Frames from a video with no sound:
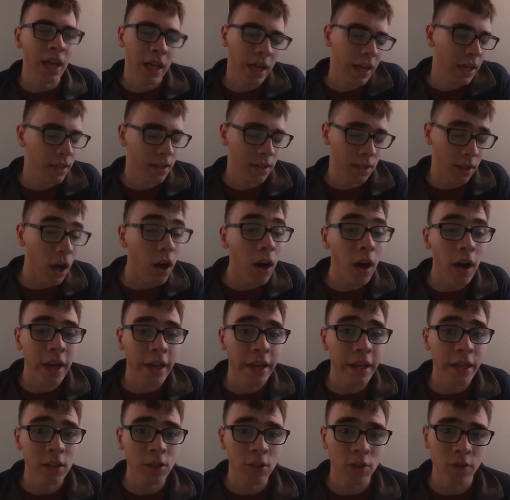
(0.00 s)
had
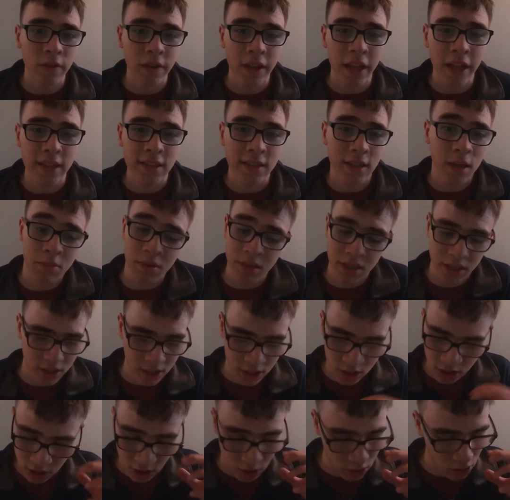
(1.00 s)
died during that time, and he
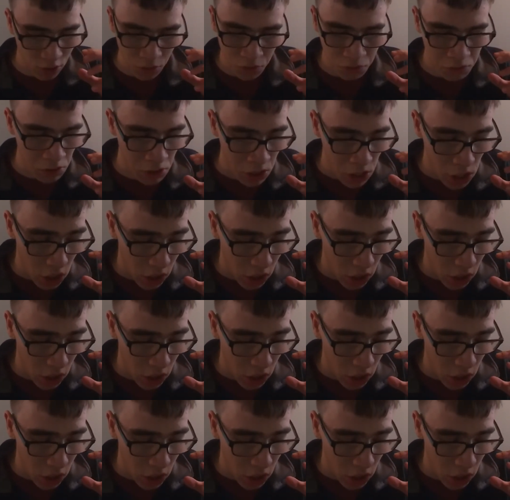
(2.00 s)
just knew